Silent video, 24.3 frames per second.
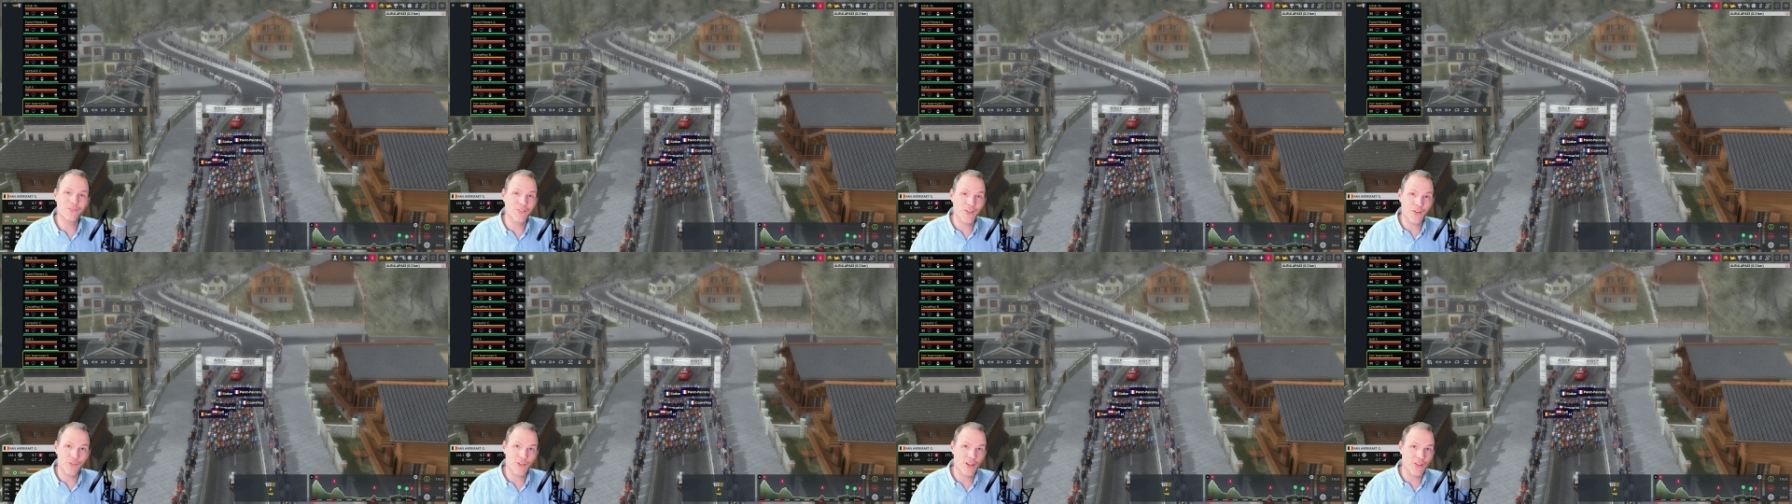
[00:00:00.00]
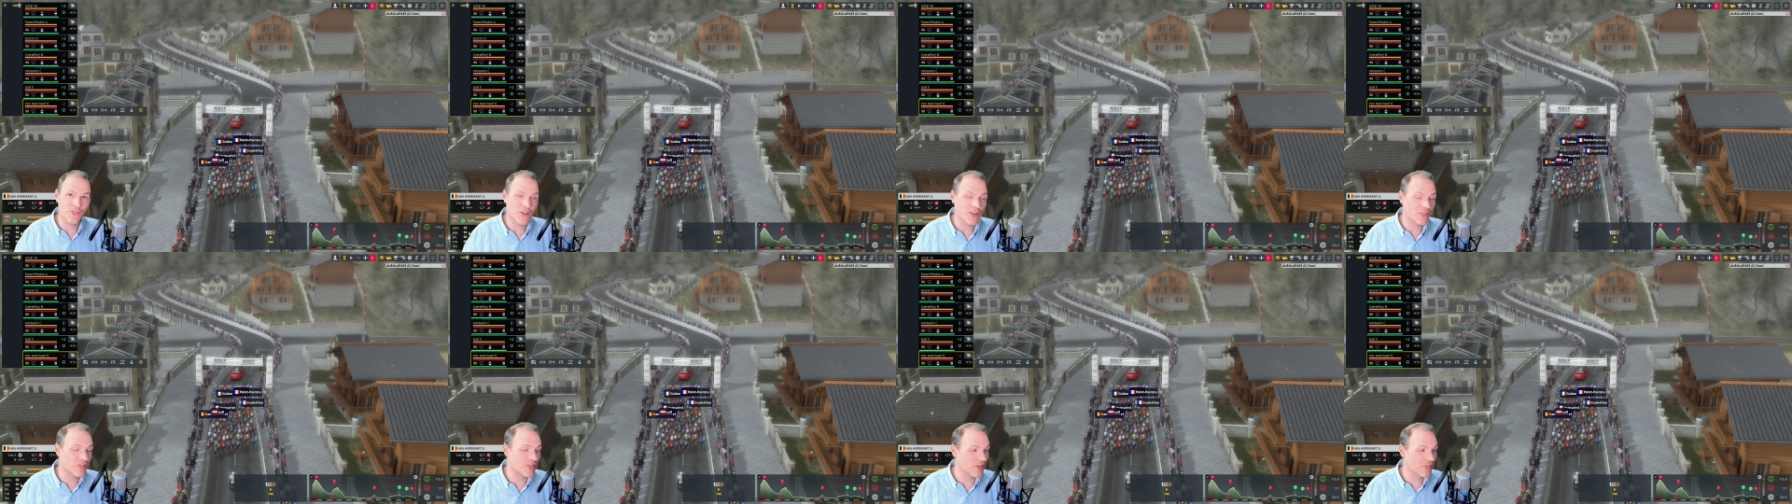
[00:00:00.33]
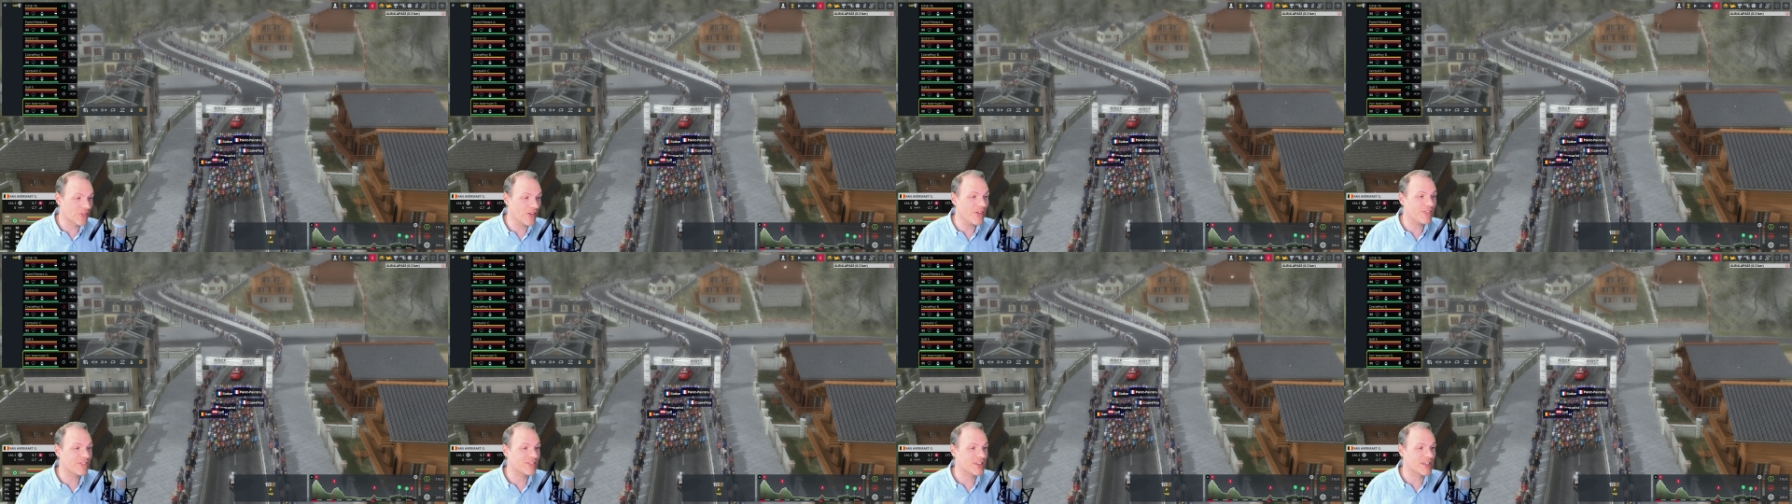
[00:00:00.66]

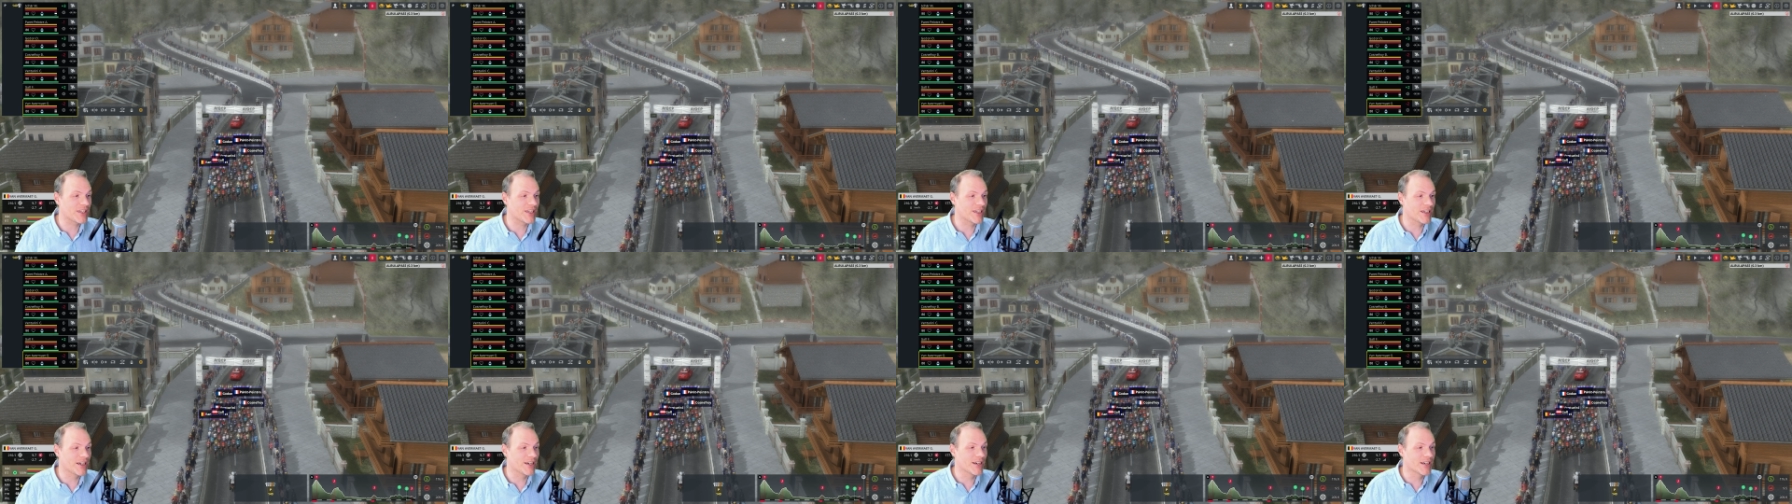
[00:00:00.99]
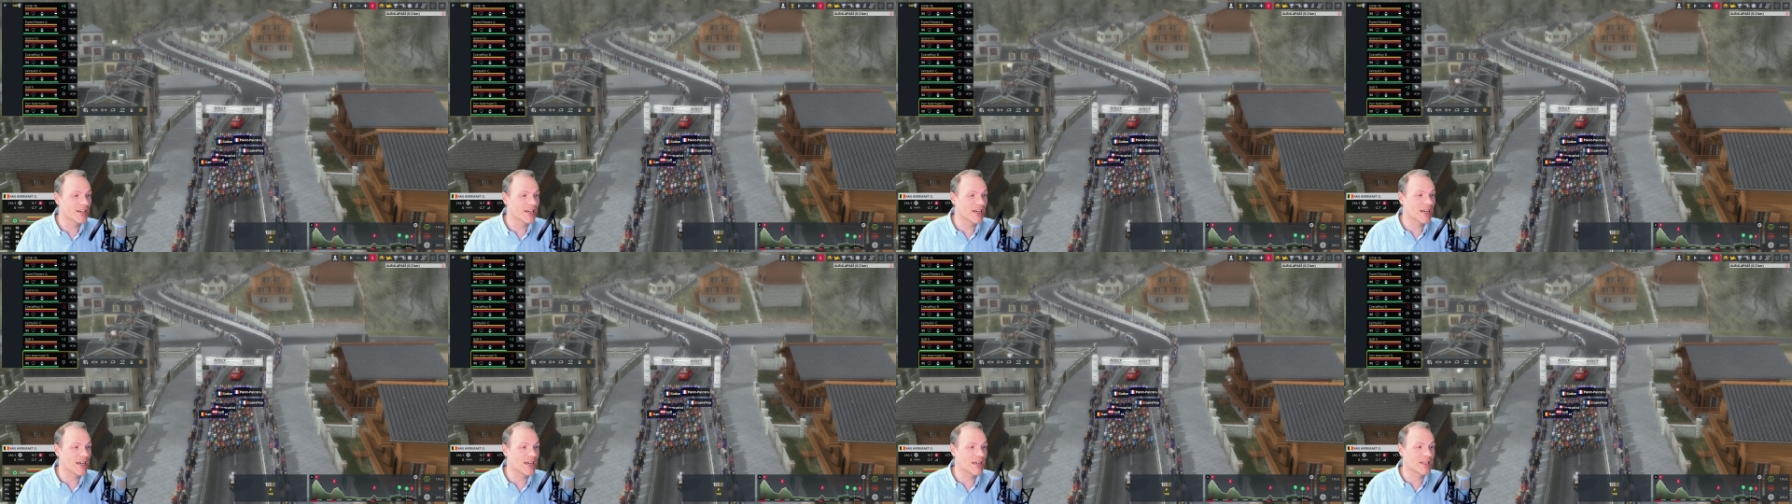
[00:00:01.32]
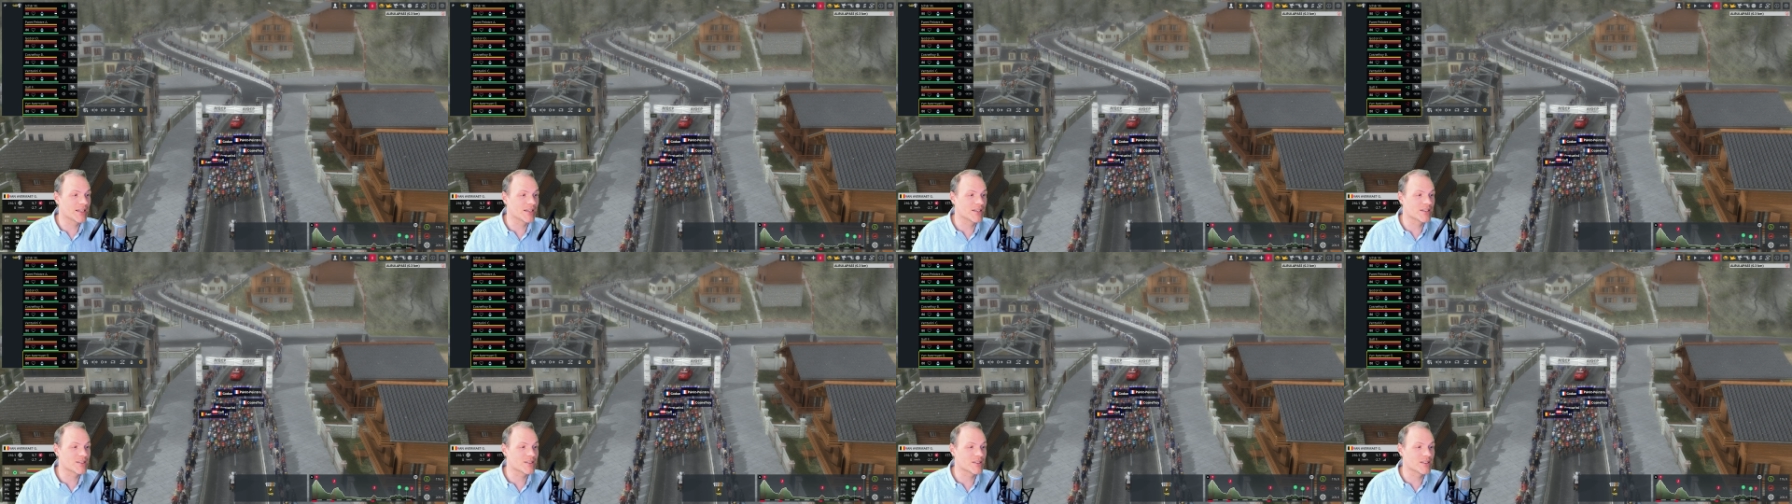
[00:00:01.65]
50-50-50 here,
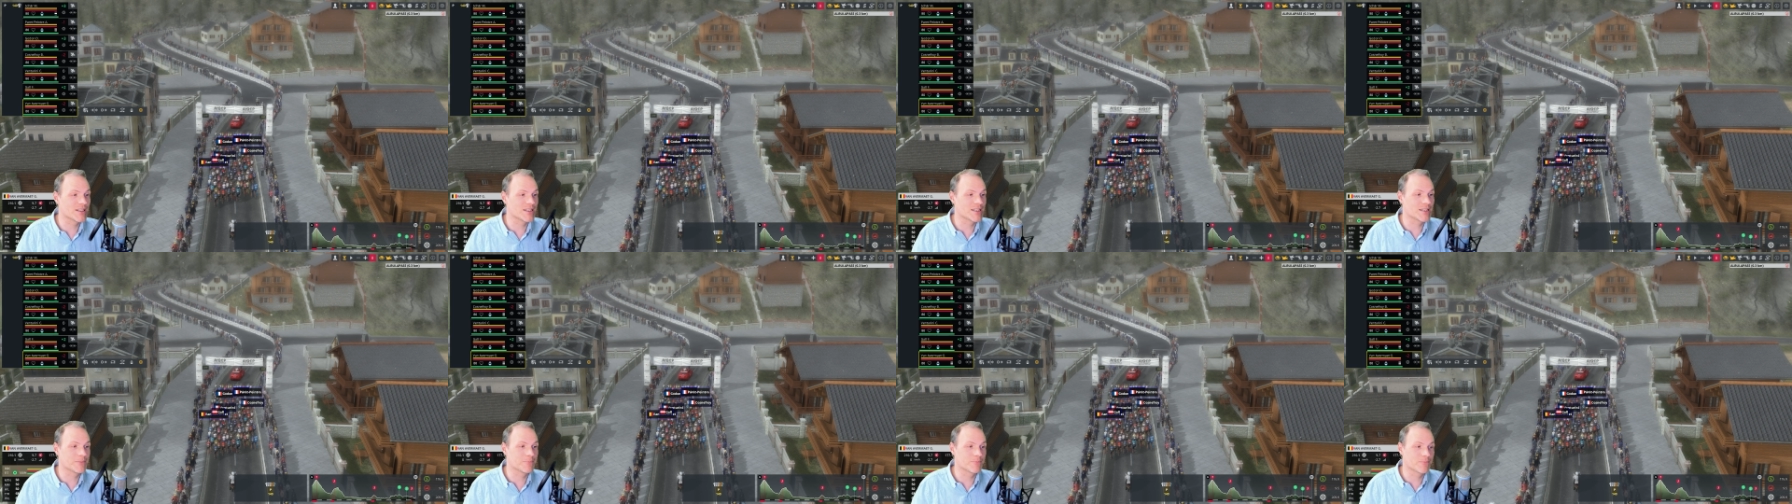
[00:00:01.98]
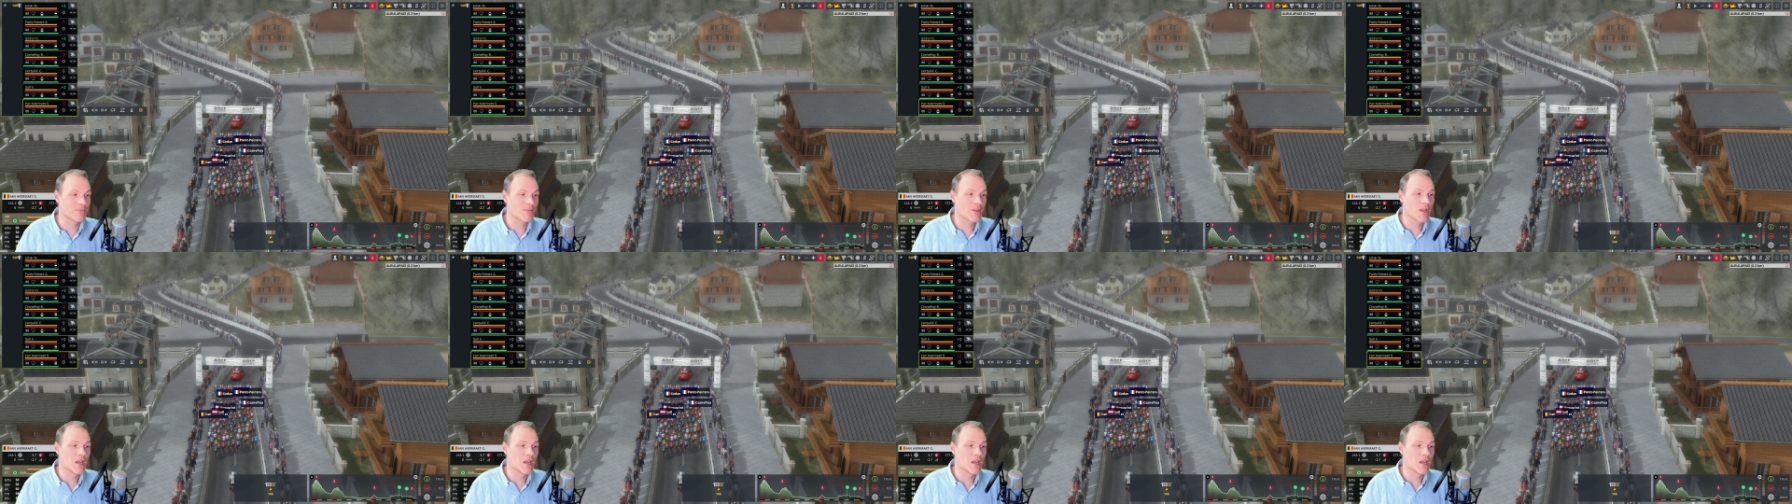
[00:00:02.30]
and